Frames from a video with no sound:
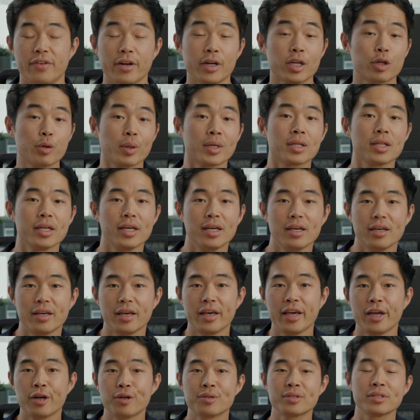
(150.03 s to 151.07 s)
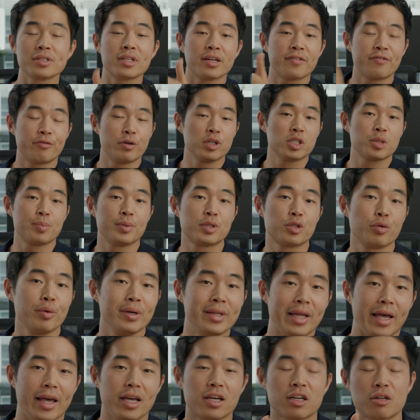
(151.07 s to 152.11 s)
Very quickly, here's the difference
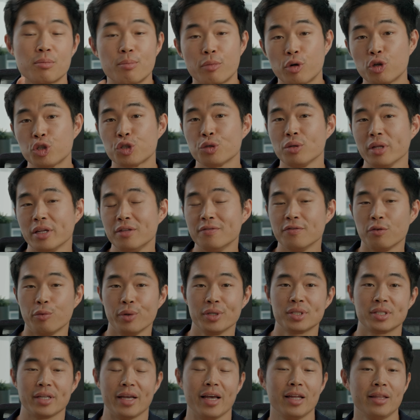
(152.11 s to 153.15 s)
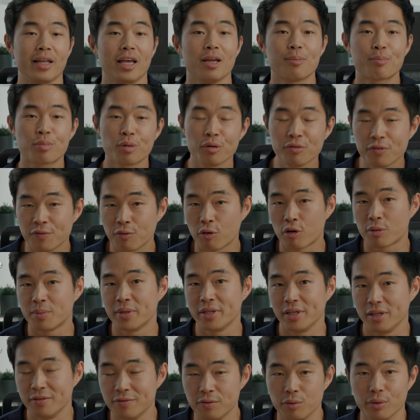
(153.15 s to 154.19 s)
between a commercial invoice and a pro
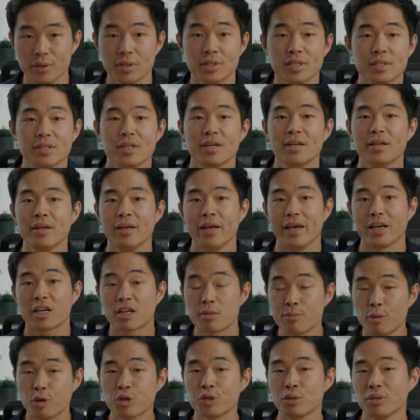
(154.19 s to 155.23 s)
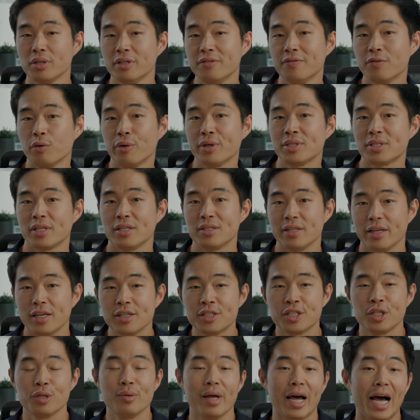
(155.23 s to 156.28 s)
forma invoice. A commercial invoice is
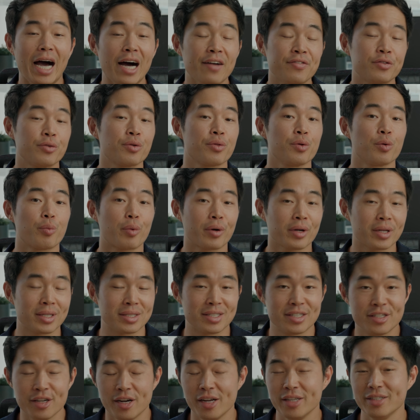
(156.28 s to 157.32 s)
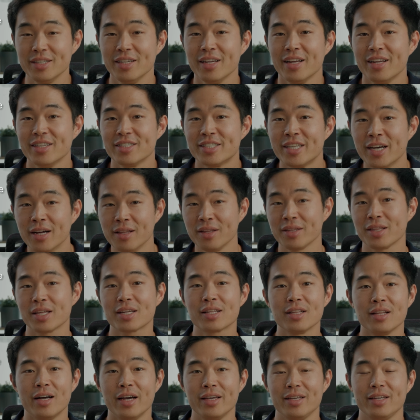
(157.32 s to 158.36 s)
issued after the work is done, telling the
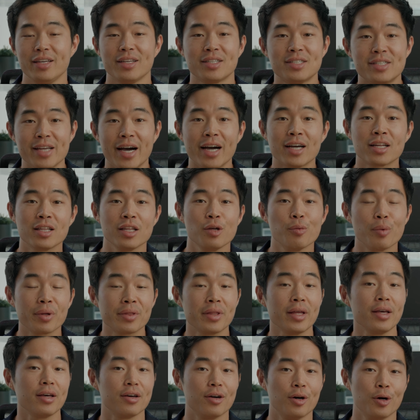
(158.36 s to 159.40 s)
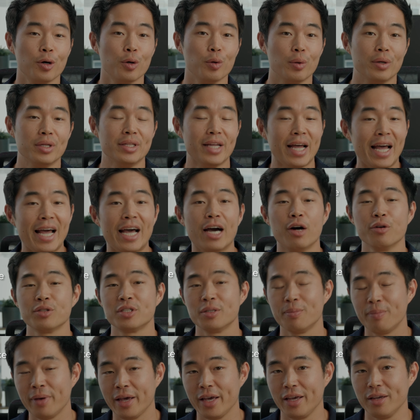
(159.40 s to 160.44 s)
client exactly what they owe and how to
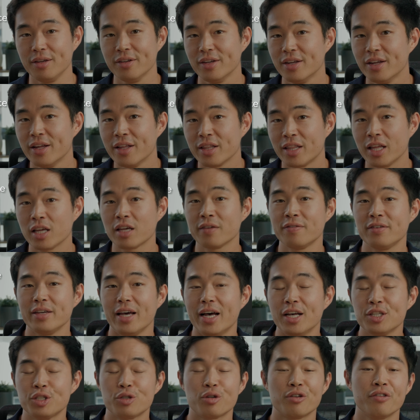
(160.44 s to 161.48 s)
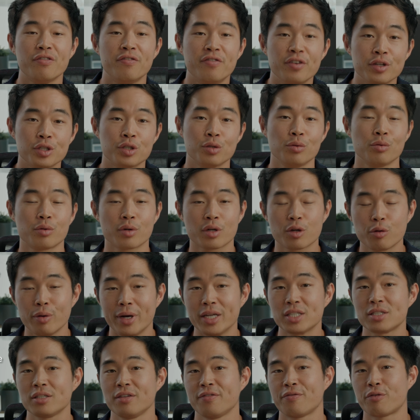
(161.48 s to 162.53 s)
pay. Think of it as your official
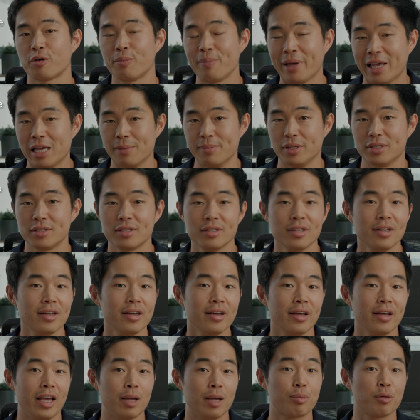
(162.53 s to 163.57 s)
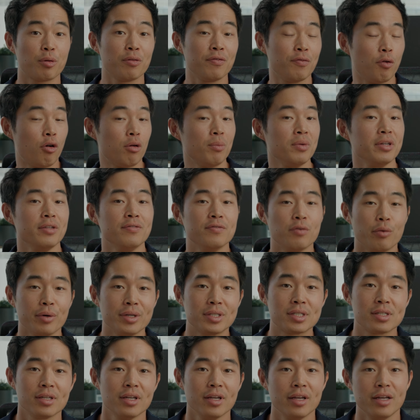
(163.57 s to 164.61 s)
request for payment. A pro forma
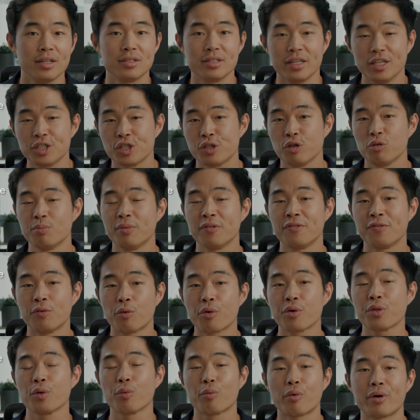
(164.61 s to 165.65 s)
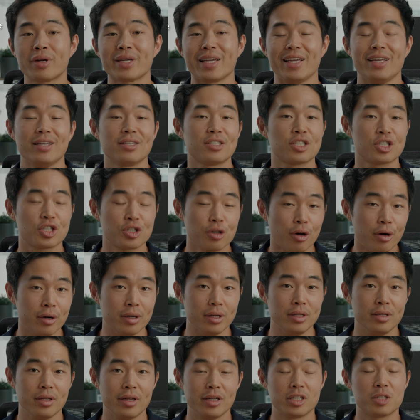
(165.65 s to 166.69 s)
invoice is issued before the work is started.
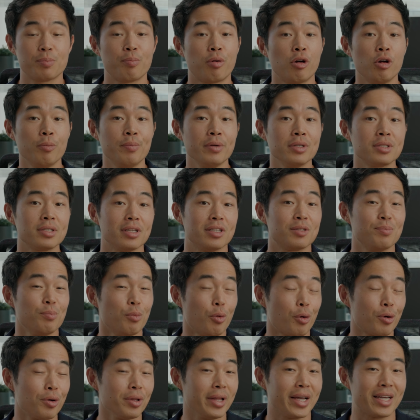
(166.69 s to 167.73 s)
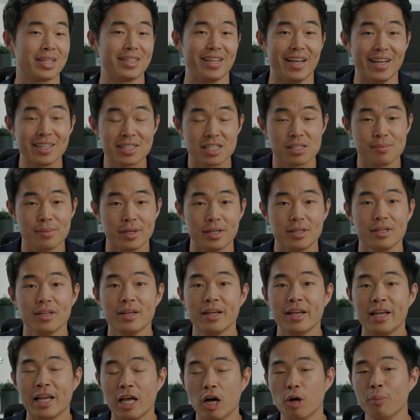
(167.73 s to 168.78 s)
Its purpose is more like an estimate,
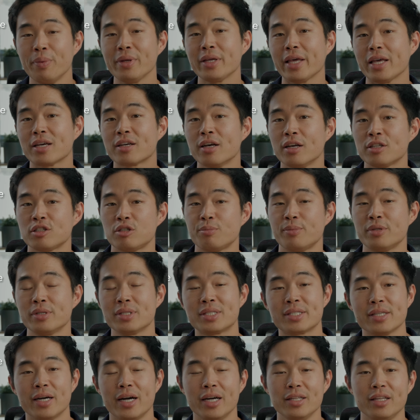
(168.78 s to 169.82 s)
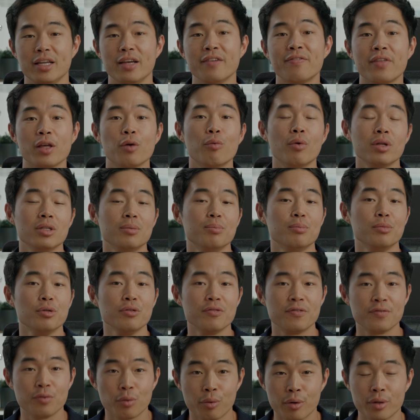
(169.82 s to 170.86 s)
helping a customer decide if they want to move
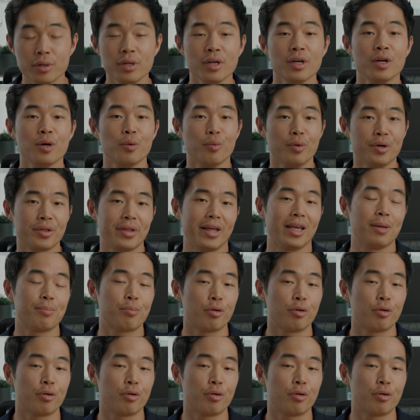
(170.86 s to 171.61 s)
forward with a